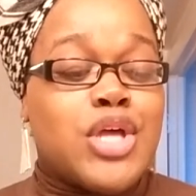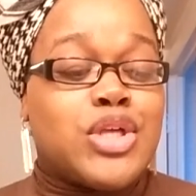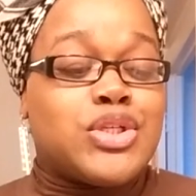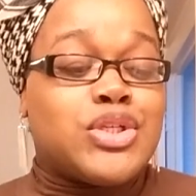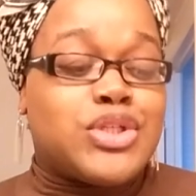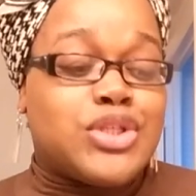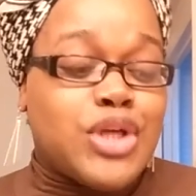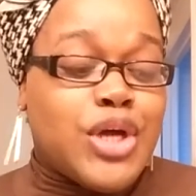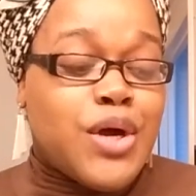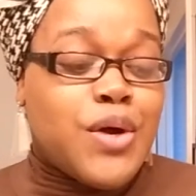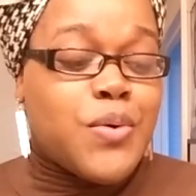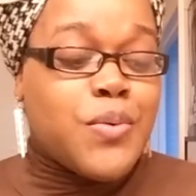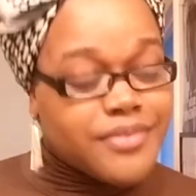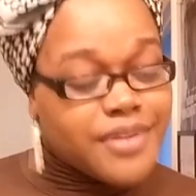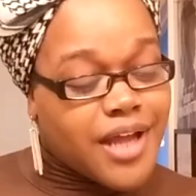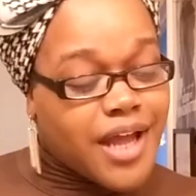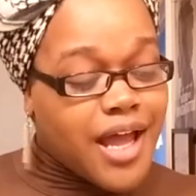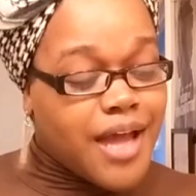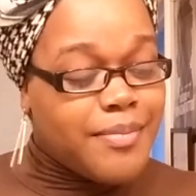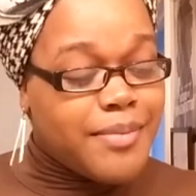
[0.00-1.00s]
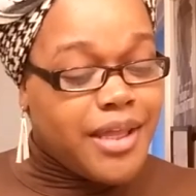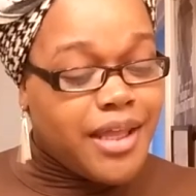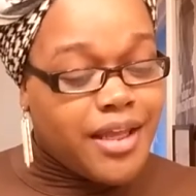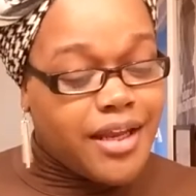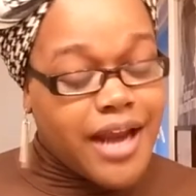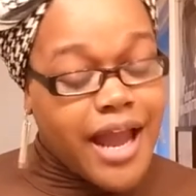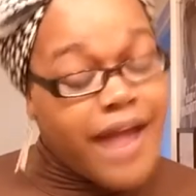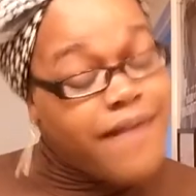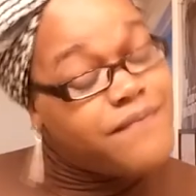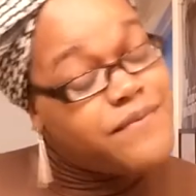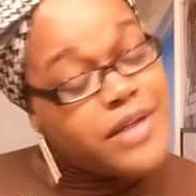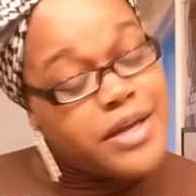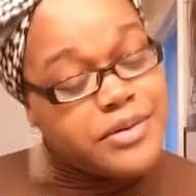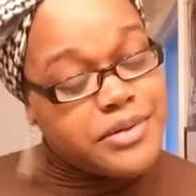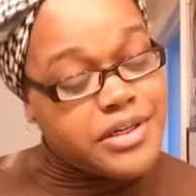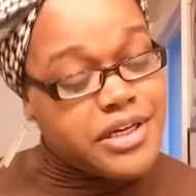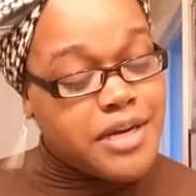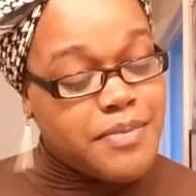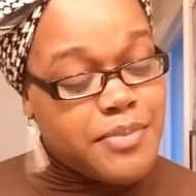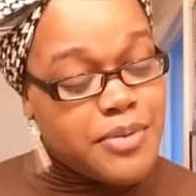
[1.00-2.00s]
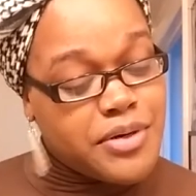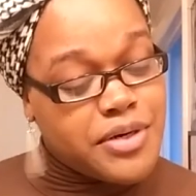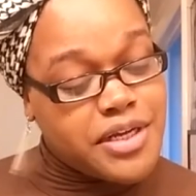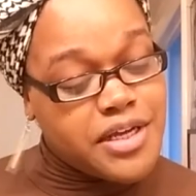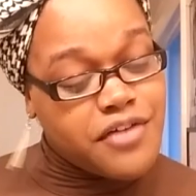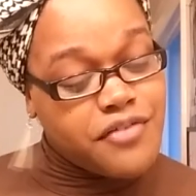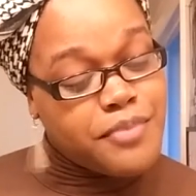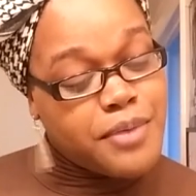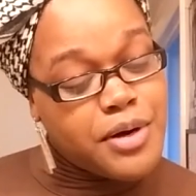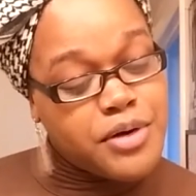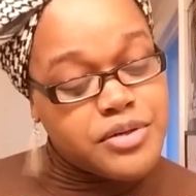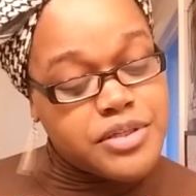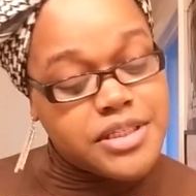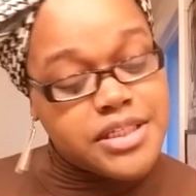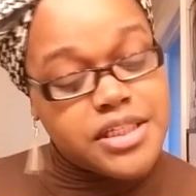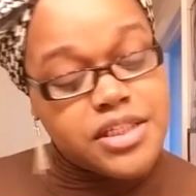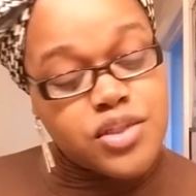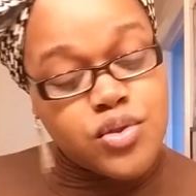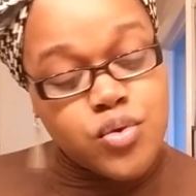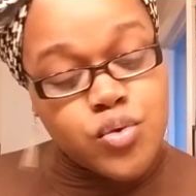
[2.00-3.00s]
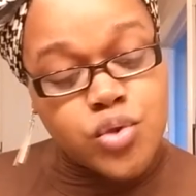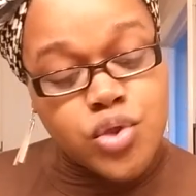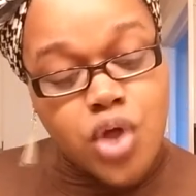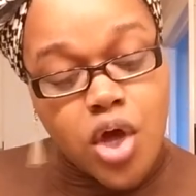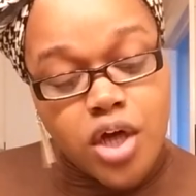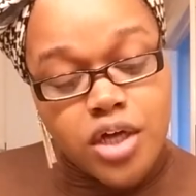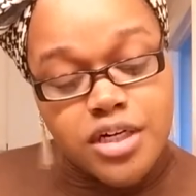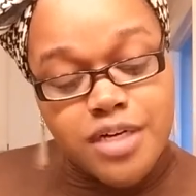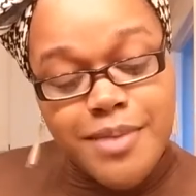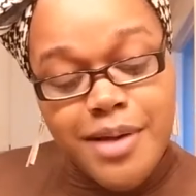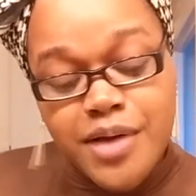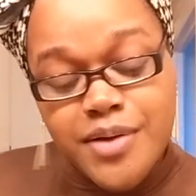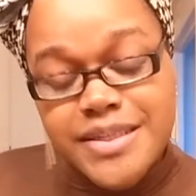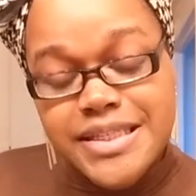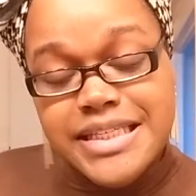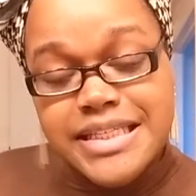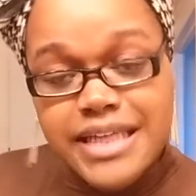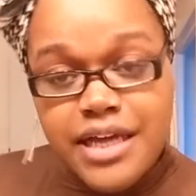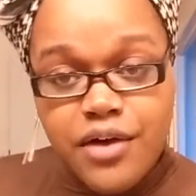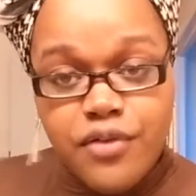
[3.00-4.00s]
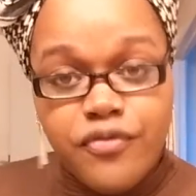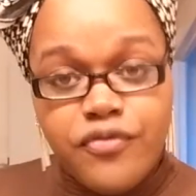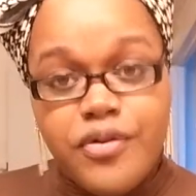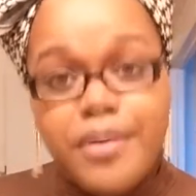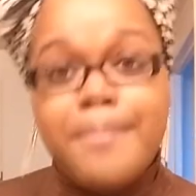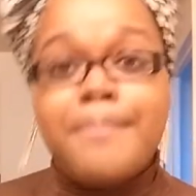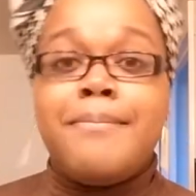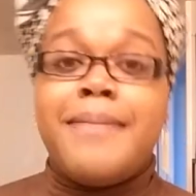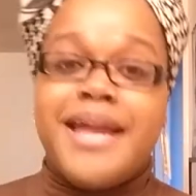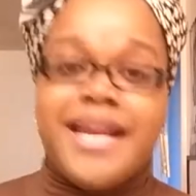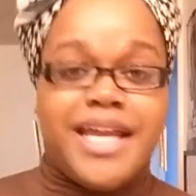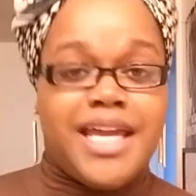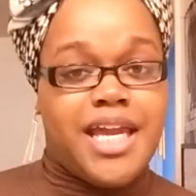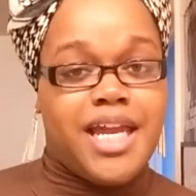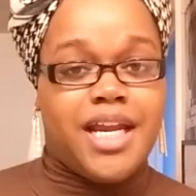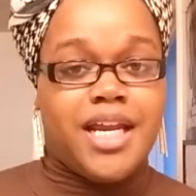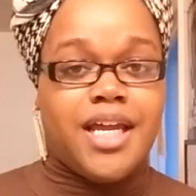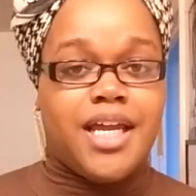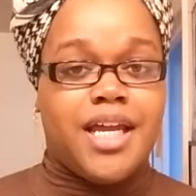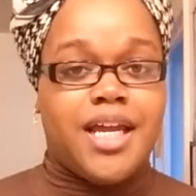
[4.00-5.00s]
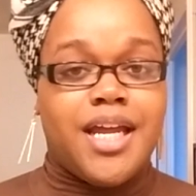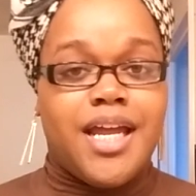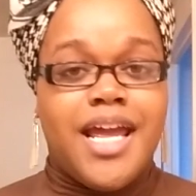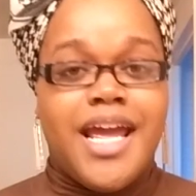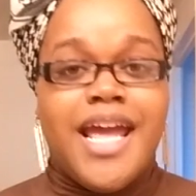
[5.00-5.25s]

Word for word: So, I found a community of persons who talked about self-medicating.